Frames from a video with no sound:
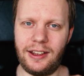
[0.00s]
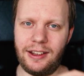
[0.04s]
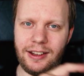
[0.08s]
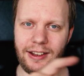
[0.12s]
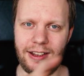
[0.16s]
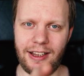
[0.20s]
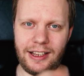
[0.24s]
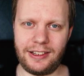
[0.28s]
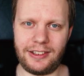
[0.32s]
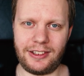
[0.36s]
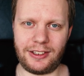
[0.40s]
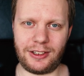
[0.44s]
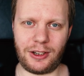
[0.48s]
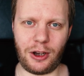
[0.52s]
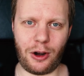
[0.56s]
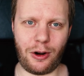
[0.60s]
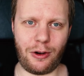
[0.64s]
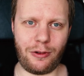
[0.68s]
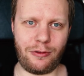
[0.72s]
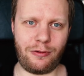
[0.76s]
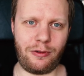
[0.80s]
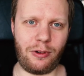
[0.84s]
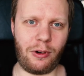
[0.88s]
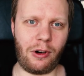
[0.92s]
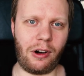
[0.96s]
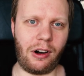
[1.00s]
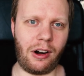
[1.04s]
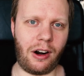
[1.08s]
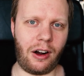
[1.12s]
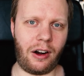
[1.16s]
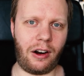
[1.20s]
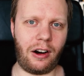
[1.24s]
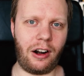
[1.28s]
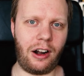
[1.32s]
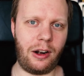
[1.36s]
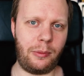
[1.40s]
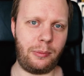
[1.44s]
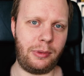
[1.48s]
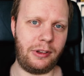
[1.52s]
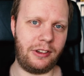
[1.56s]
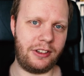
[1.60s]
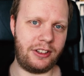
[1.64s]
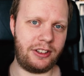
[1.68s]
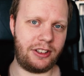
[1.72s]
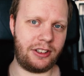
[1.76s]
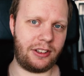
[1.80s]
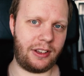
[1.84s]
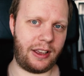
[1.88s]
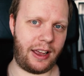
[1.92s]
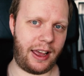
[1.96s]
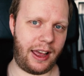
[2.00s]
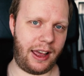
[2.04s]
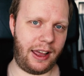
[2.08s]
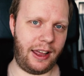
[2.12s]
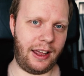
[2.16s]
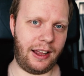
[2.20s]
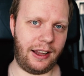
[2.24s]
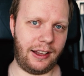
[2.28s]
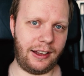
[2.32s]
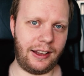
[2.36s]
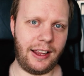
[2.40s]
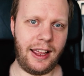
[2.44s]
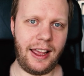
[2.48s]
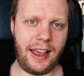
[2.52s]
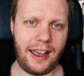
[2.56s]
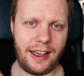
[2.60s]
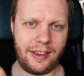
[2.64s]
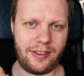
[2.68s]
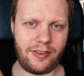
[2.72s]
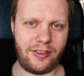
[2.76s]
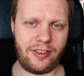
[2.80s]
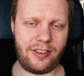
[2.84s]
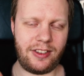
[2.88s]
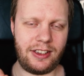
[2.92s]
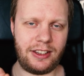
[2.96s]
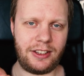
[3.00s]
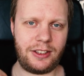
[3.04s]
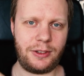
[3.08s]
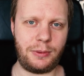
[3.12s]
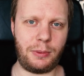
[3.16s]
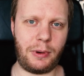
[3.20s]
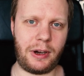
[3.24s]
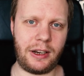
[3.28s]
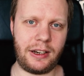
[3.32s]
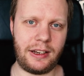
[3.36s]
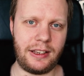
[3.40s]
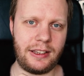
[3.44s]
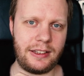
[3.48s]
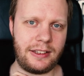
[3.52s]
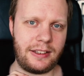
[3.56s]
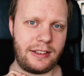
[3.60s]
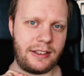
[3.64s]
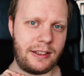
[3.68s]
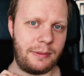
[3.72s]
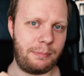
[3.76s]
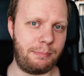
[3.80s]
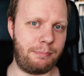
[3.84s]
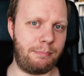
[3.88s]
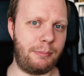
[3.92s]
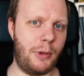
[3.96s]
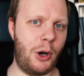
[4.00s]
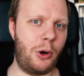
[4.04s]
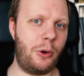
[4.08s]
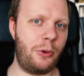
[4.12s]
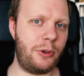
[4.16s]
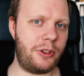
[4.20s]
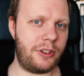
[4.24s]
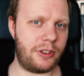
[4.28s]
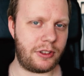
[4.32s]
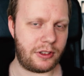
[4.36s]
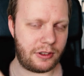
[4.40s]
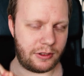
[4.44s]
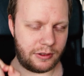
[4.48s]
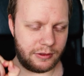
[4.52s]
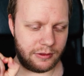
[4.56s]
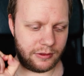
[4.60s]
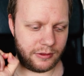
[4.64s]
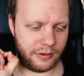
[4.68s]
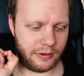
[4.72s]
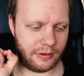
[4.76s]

let's go for R plus L, and this one is the most